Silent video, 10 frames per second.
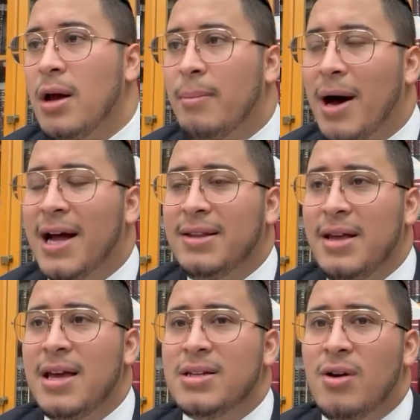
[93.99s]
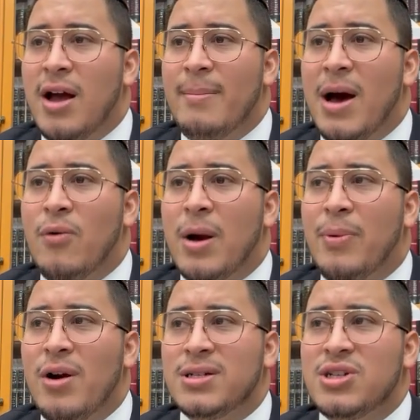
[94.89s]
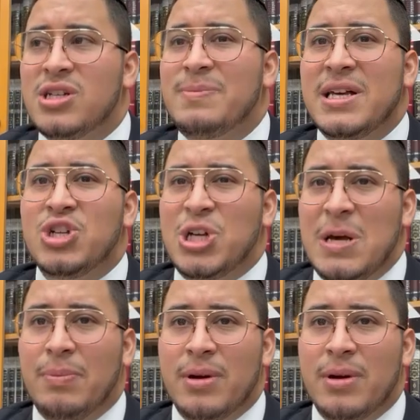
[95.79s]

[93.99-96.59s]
But he's talking about where a person is just being cheap